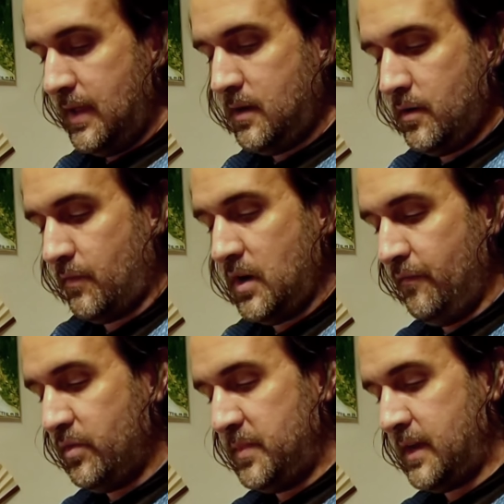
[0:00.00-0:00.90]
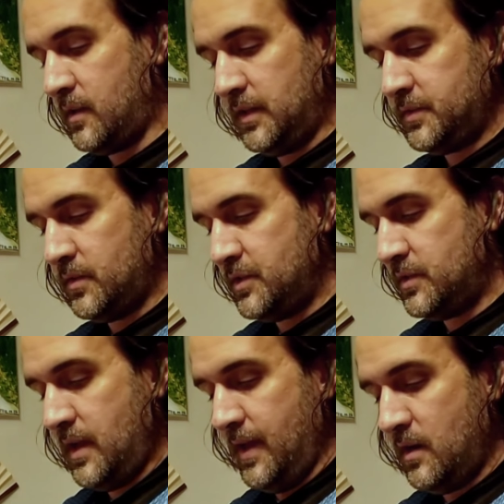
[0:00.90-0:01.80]
it could have come from that cluster
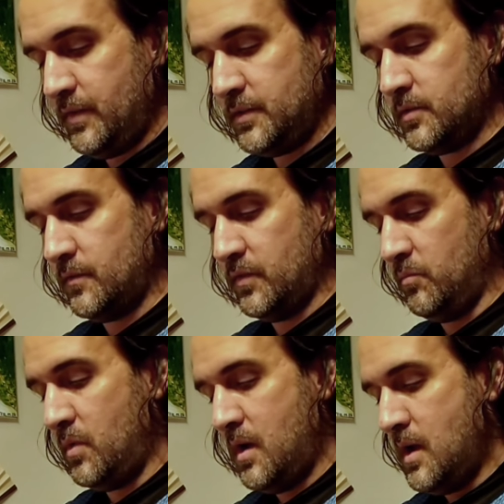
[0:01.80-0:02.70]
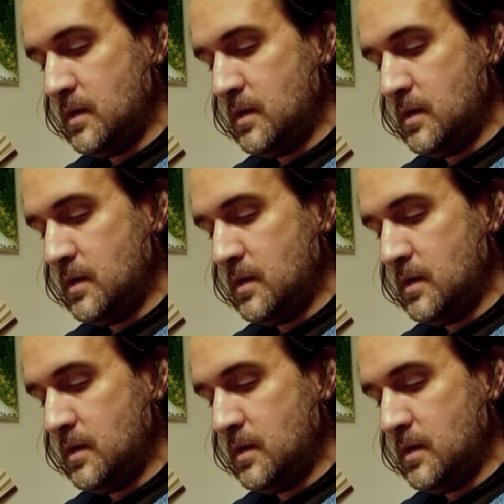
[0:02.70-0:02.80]
just ahead of us, or from